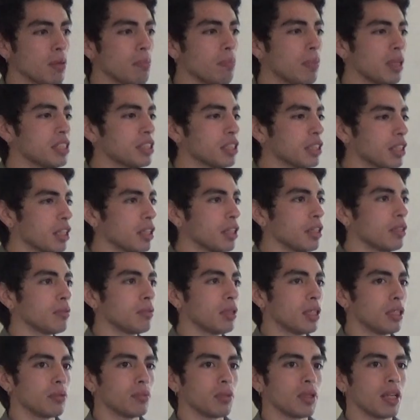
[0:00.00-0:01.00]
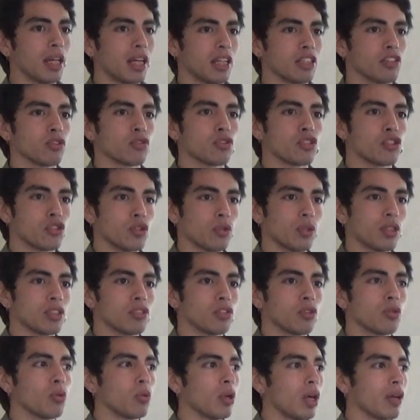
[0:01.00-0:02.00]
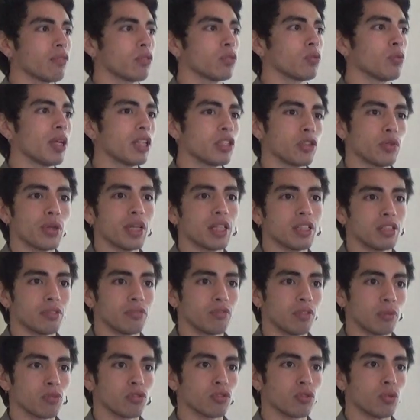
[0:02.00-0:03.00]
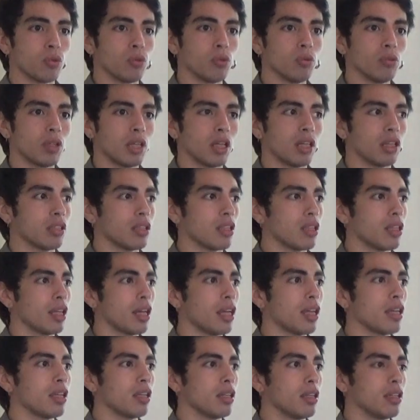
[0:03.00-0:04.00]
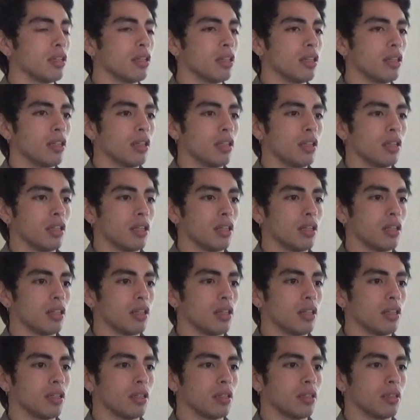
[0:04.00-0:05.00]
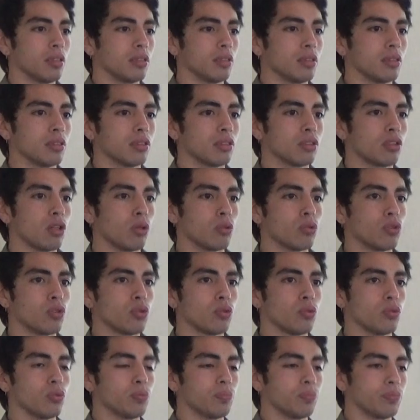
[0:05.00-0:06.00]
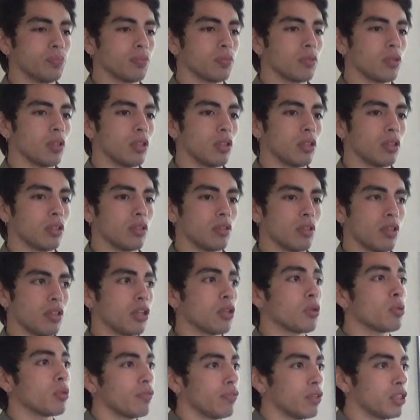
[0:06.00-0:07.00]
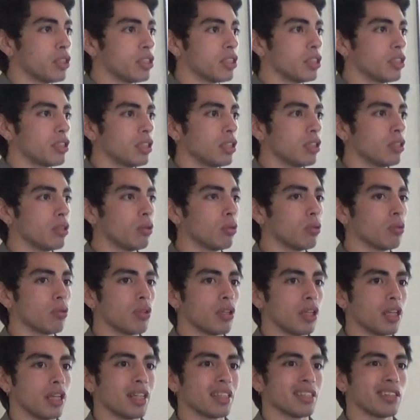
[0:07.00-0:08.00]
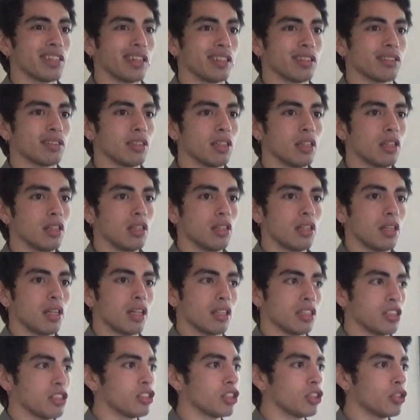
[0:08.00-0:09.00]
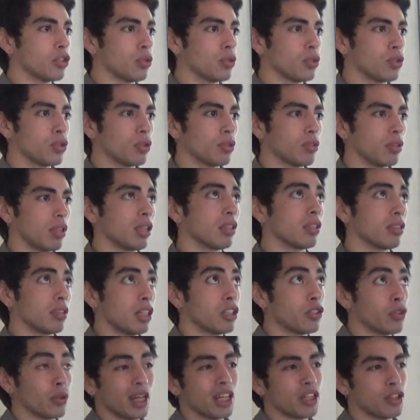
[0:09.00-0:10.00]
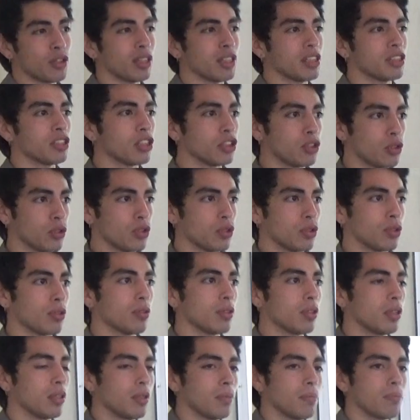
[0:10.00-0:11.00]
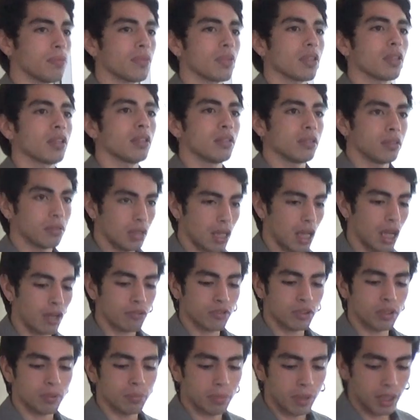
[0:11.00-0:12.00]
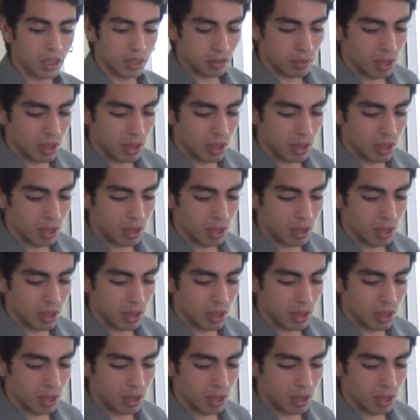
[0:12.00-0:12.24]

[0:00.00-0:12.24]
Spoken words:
basically relies on students who have graduated from school and they go to the university, or they attend an educational institution after being